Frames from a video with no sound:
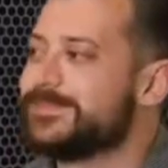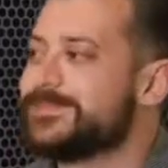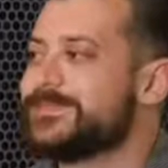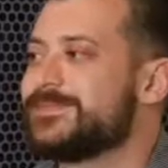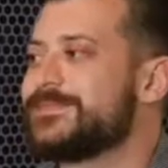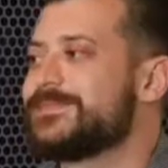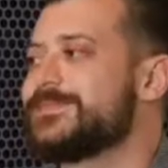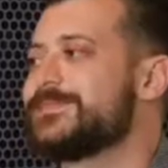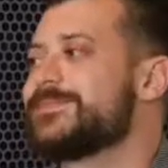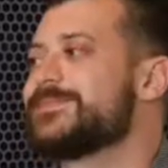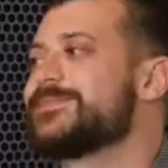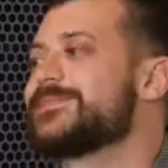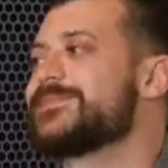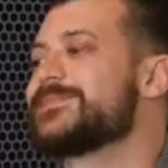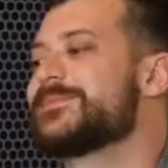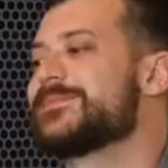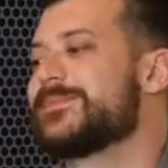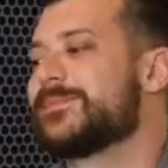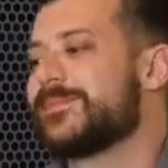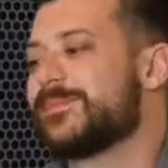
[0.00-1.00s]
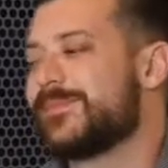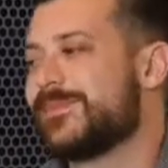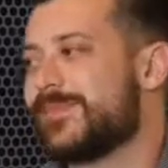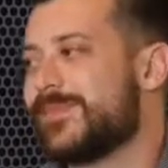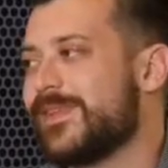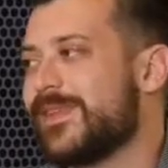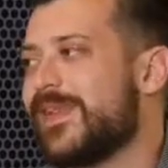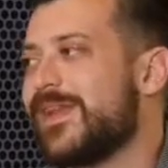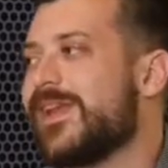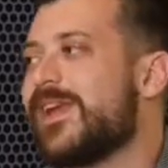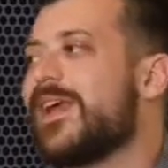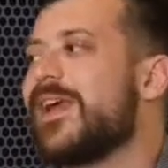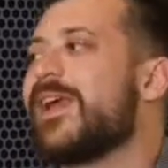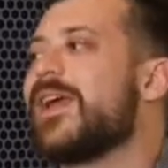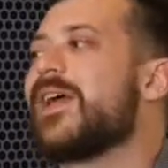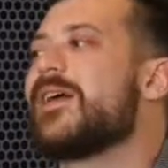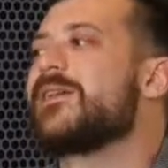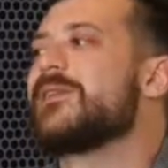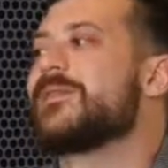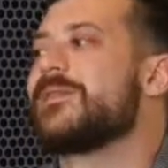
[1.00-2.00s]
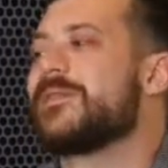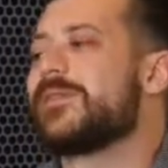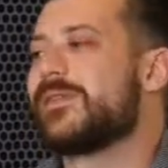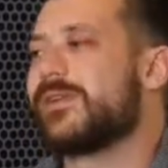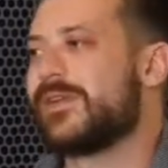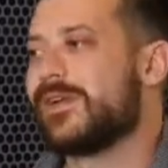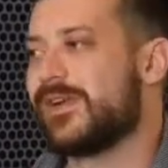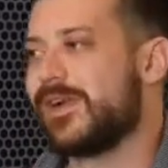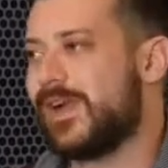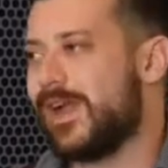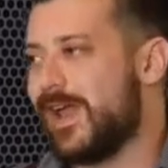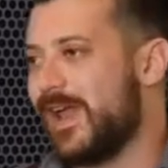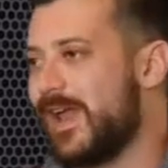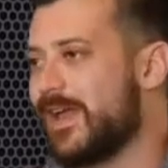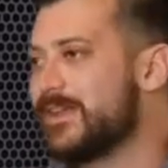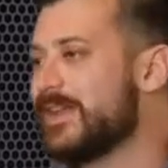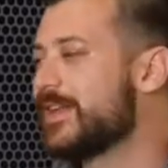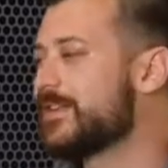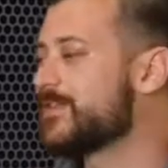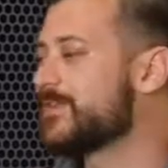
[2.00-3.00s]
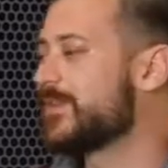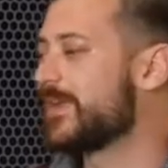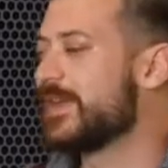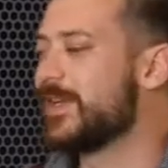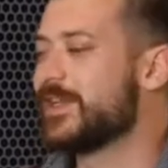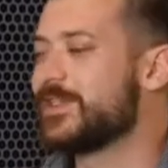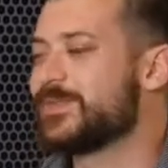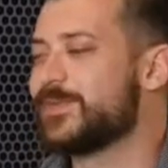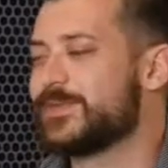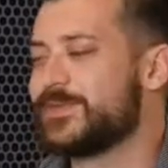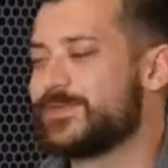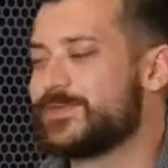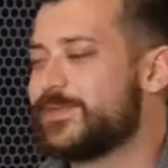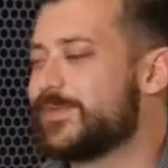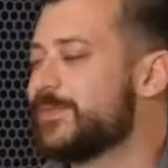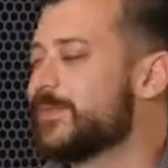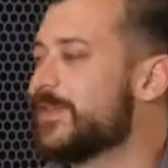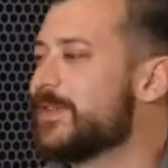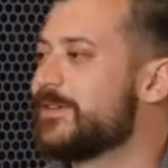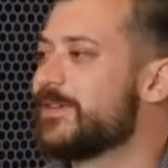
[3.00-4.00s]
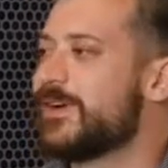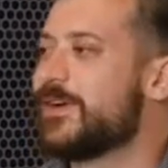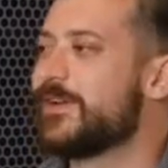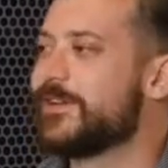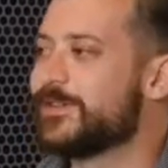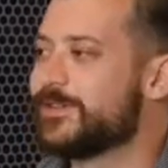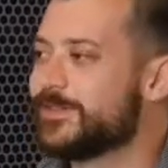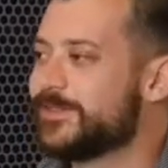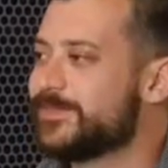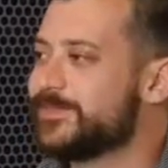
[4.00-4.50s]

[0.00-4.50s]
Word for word: versus someone else who had to try really hard and just kind of. And whatever. that's and that's what screwed me in college.